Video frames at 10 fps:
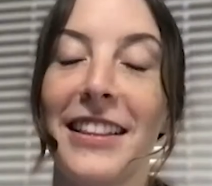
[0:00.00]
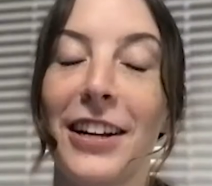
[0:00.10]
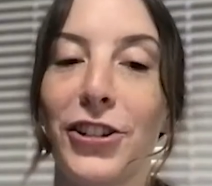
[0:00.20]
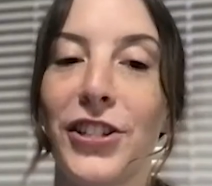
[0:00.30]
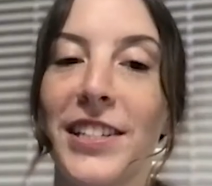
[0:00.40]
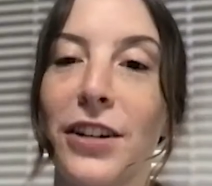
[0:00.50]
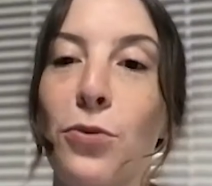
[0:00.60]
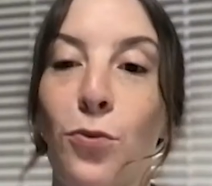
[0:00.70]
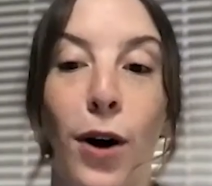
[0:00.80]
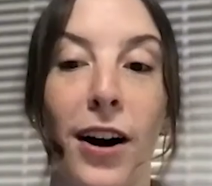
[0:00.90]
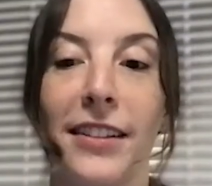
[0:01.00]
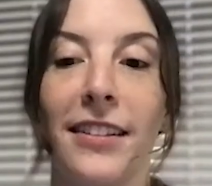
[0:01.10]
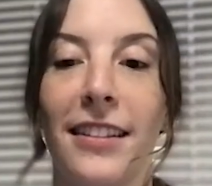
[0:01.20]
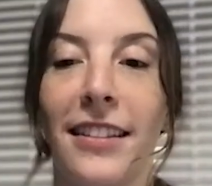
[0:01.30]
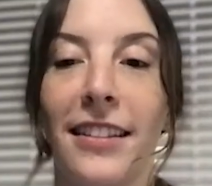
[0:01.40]
There's still
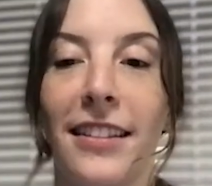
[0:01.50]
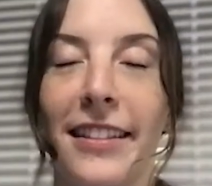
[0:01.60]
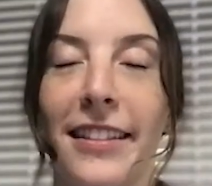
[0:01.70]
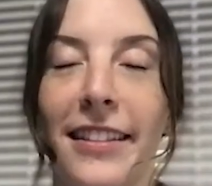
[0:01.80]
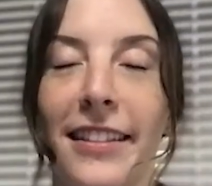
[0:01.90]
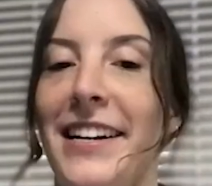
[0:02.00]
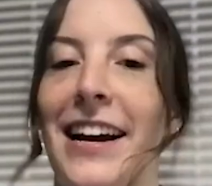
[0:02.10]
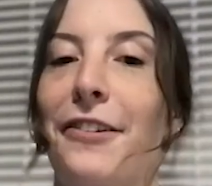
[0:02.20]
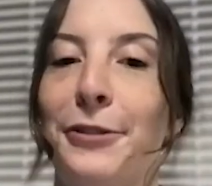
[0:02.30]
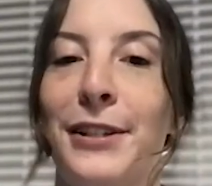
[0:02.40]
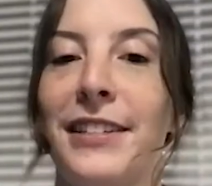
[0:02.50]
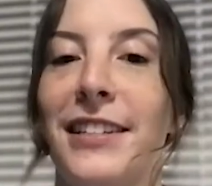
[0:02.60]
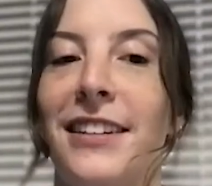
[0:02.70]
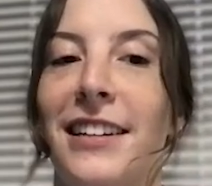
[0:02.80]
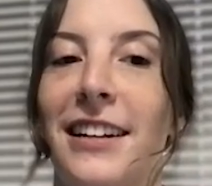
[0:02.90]
one that they haven't
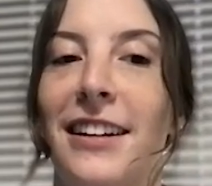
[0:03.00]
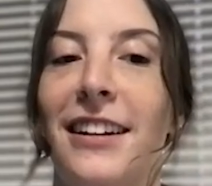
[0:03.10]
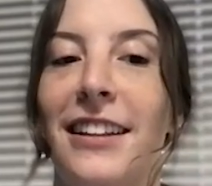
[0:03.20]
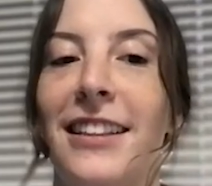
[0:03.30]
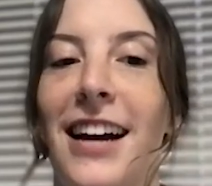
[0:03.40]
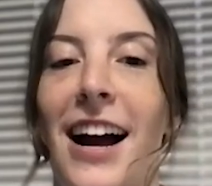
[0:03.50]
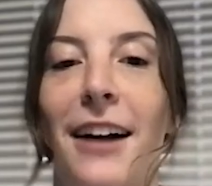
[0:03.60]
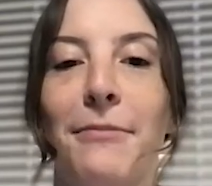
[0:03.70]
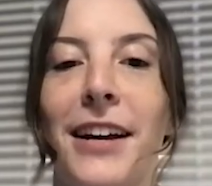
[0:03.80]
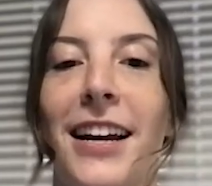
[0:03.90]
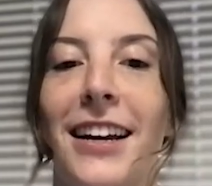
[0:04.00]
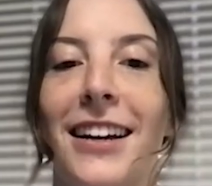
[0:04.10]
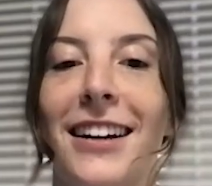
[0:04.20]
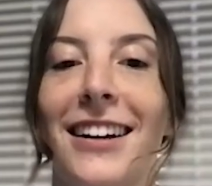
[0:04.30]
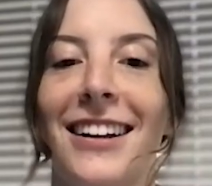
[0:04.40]
announced that I'm
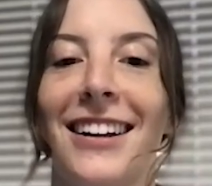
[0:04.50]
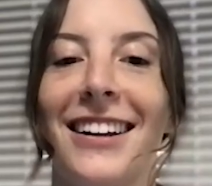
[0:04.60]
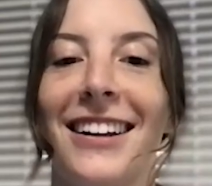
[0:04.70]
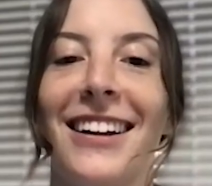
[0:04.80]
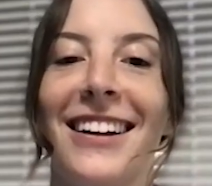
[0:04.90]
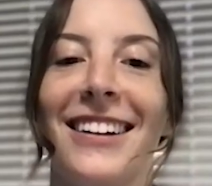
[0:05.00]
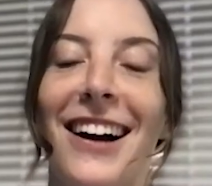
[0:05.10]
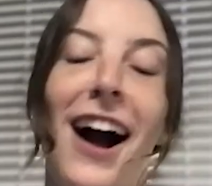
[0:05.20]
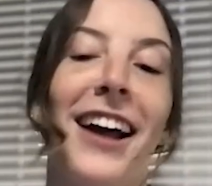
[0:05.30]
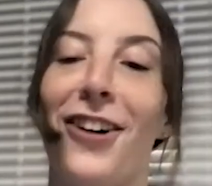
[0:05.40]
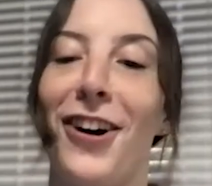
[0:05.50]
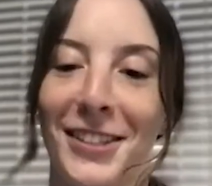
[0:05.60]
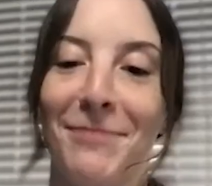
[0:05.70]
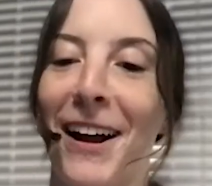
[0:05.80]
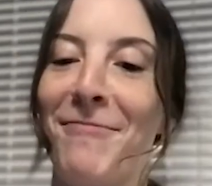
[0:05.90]
like, I
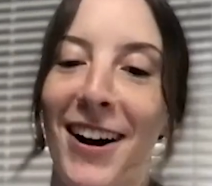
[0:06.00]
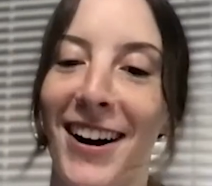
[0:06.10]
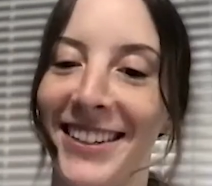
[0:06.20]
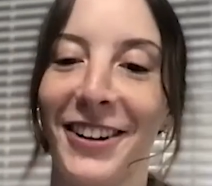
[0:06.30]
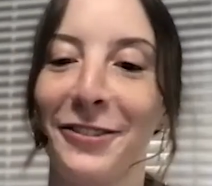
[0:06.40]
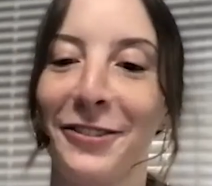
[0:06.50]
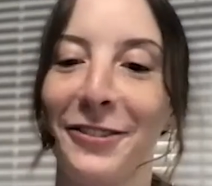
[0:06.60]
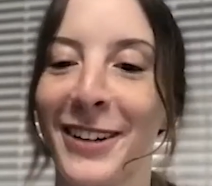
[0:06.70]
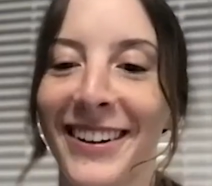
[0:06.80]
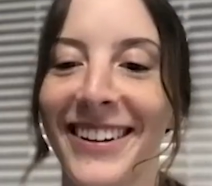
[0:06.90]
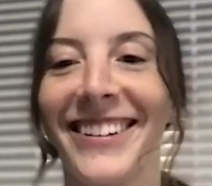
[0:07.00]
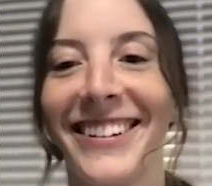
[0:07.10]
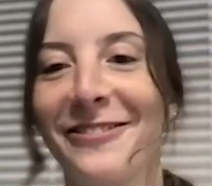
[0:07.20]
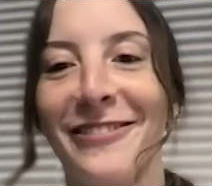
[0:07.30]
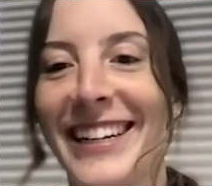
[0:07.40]
lost my mind over
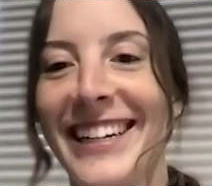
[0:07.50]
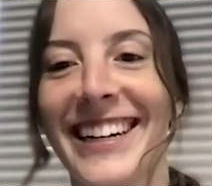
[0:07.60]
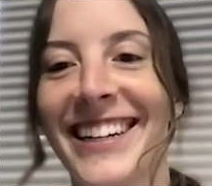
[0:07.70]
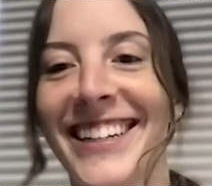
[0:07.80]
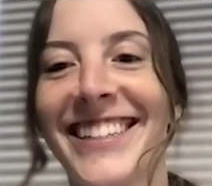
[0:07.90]
reading.